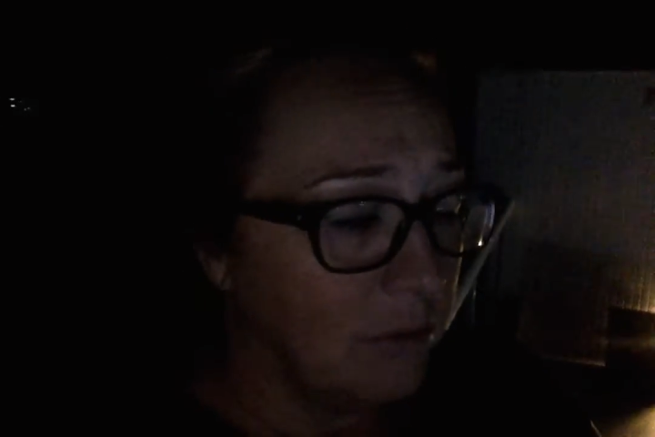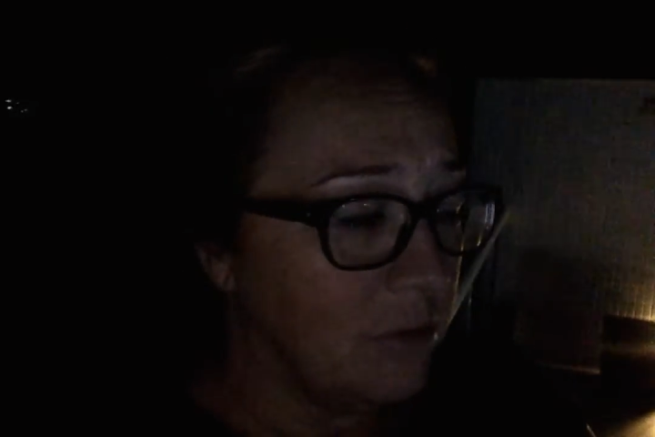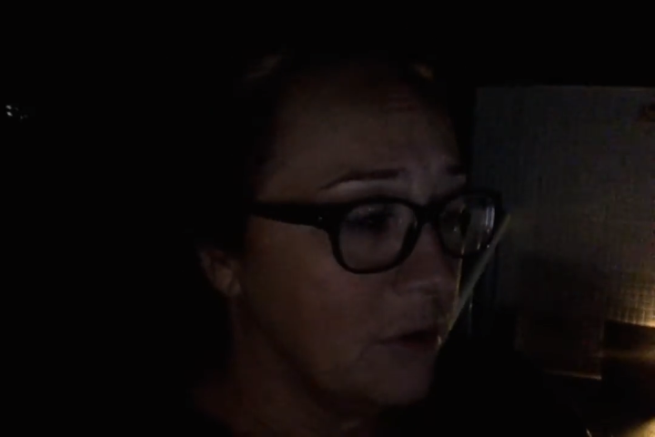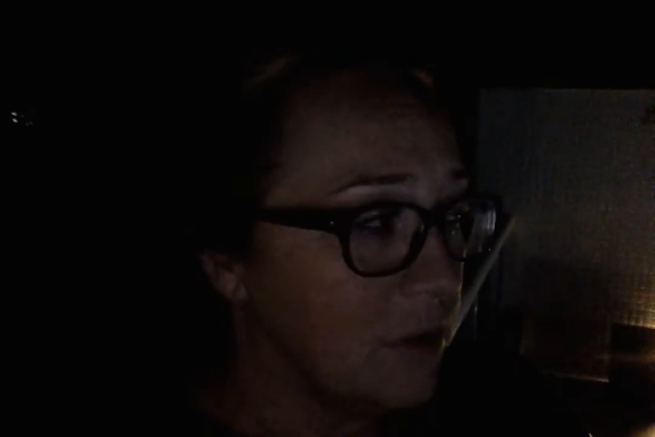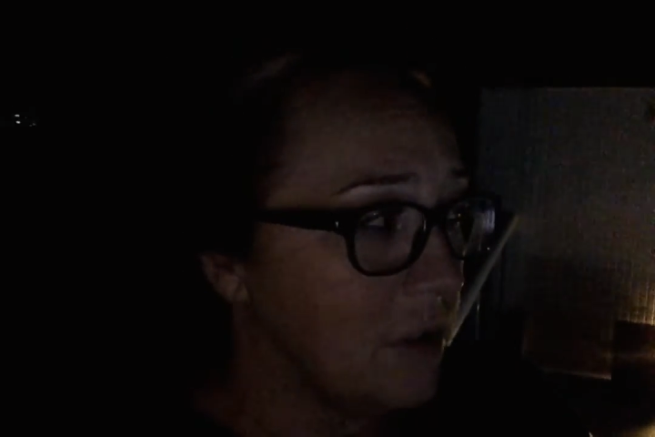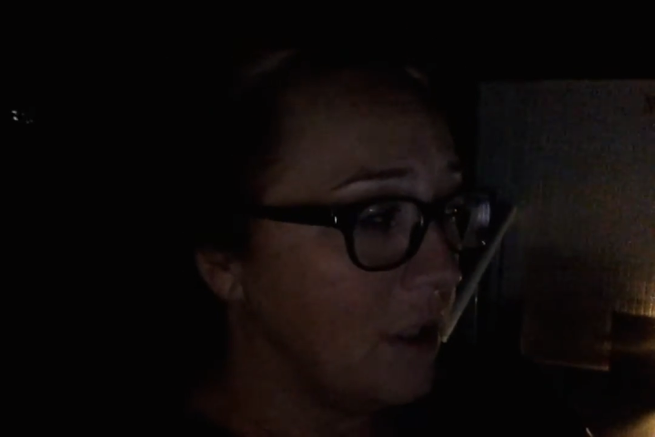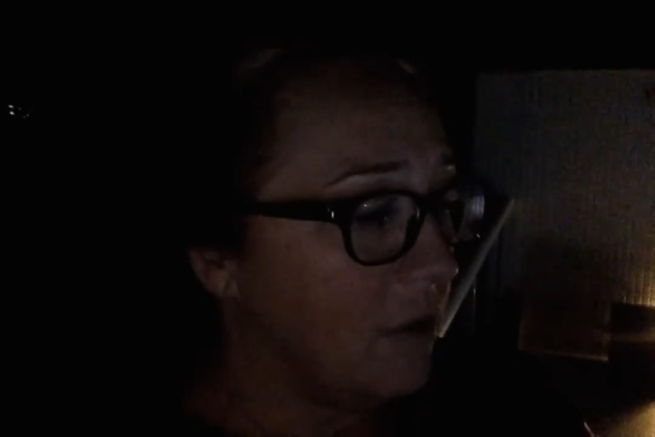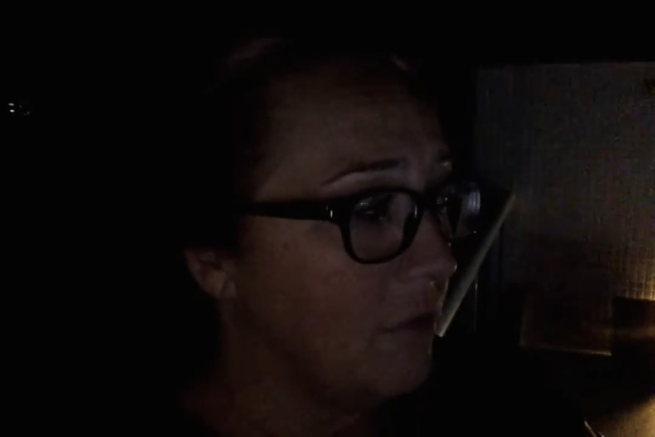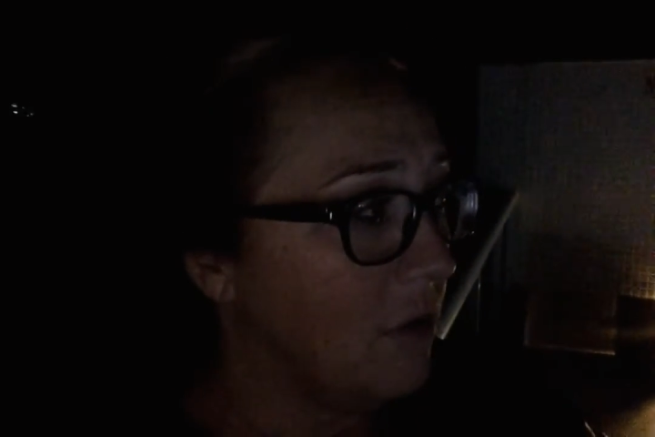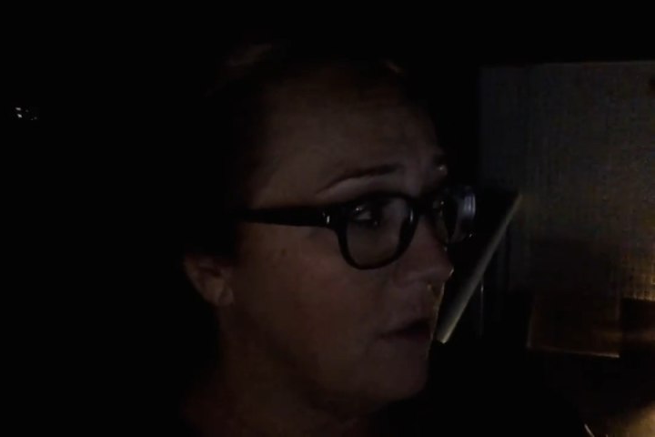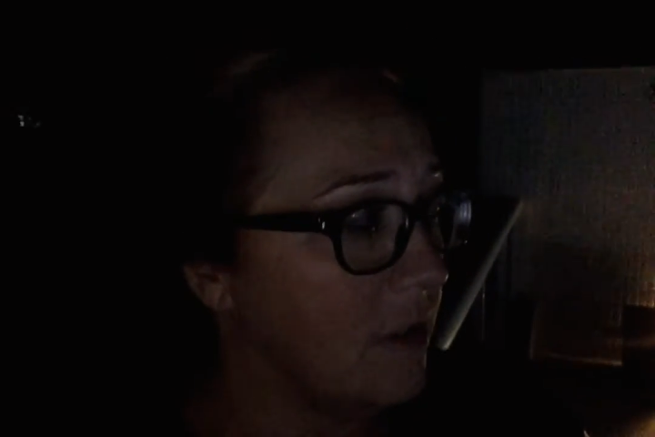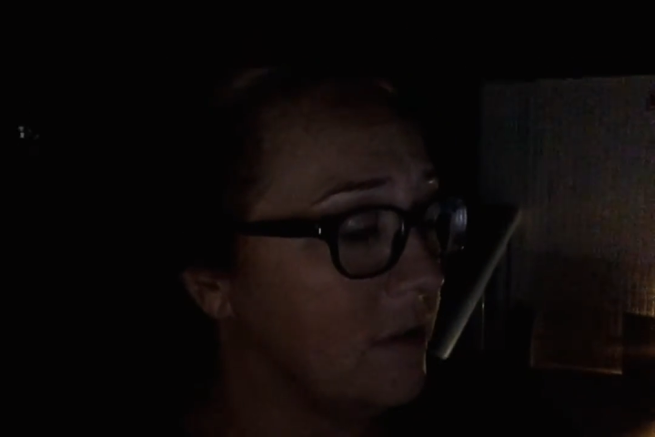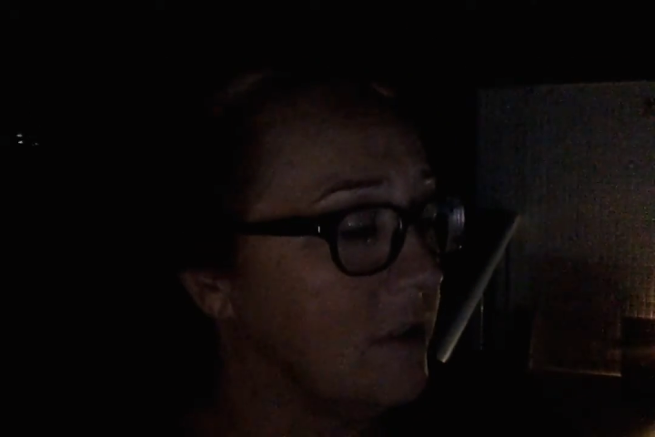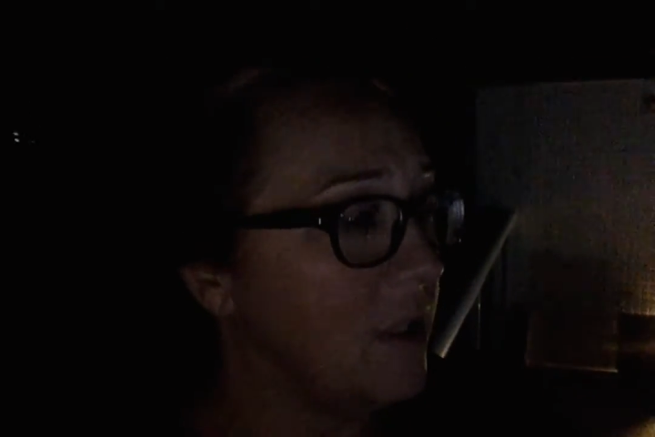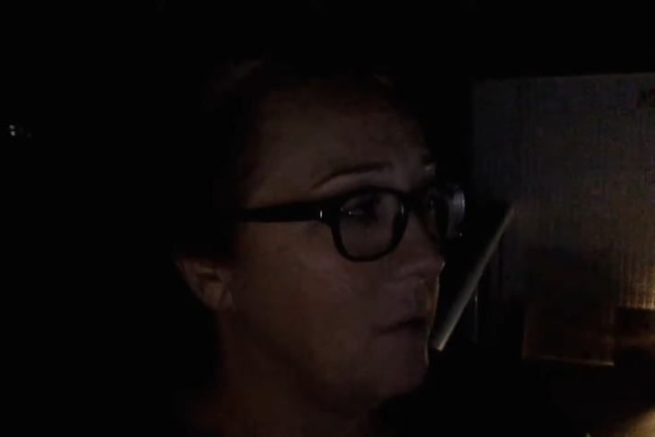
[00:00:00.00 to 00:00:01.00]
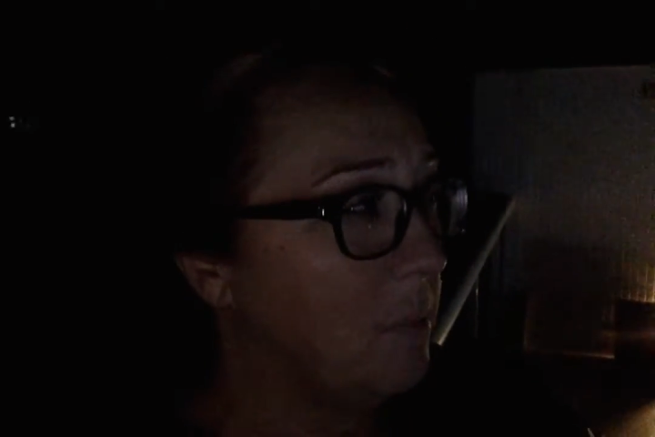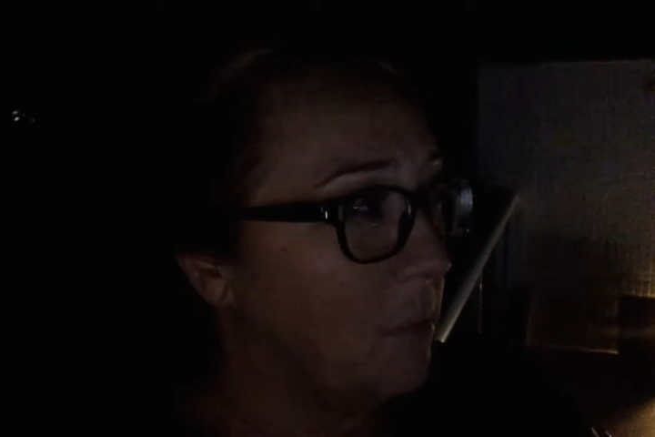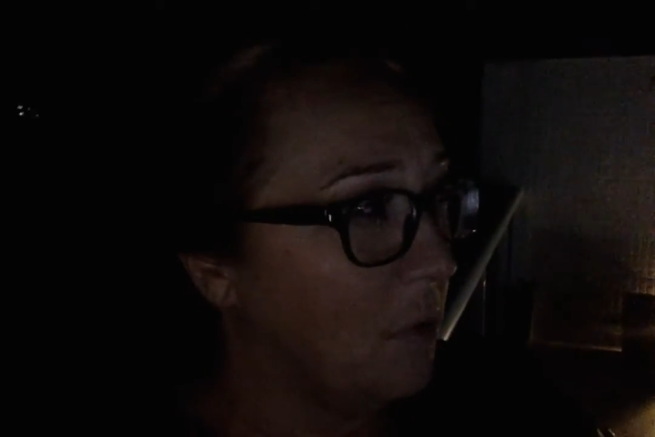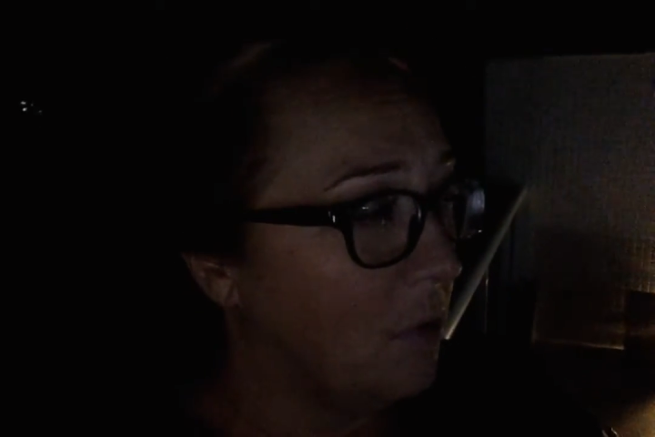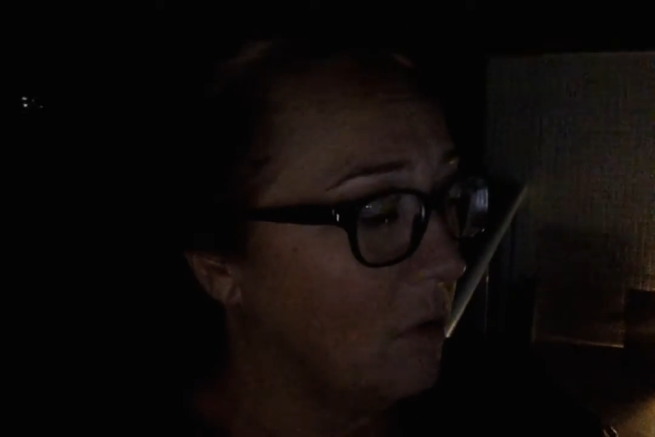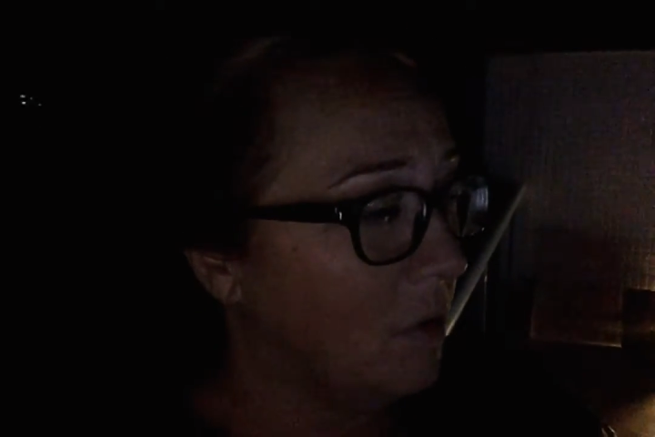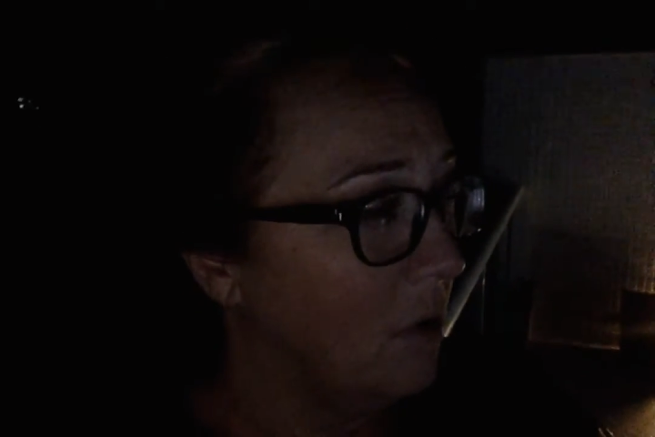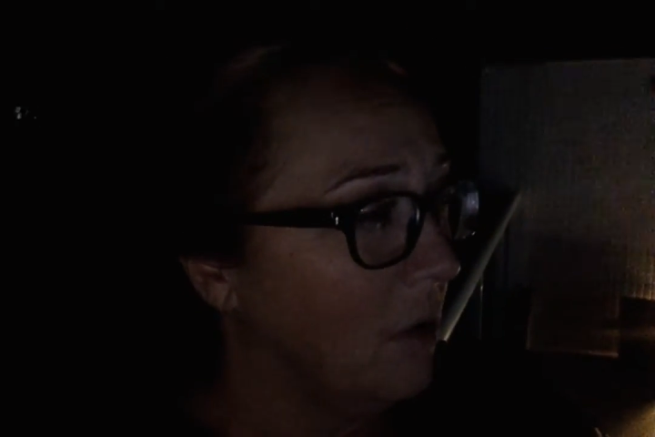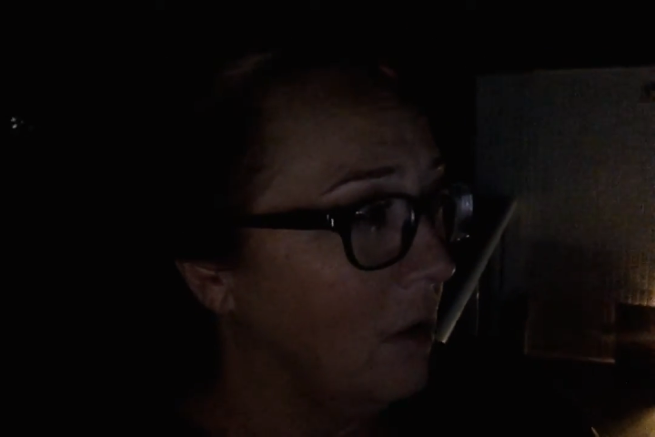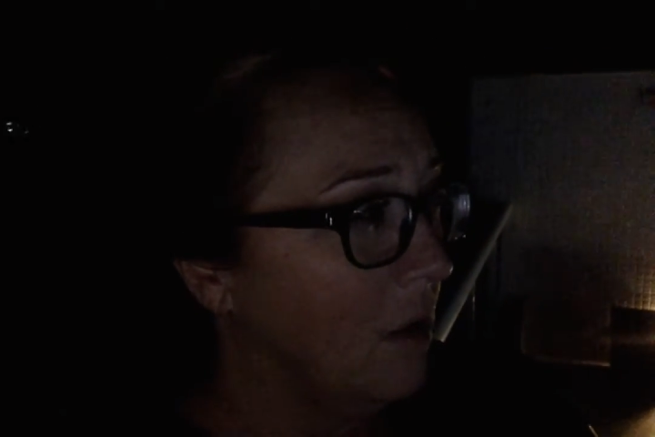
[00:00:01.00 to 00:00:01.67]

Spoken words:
Just to give you an example,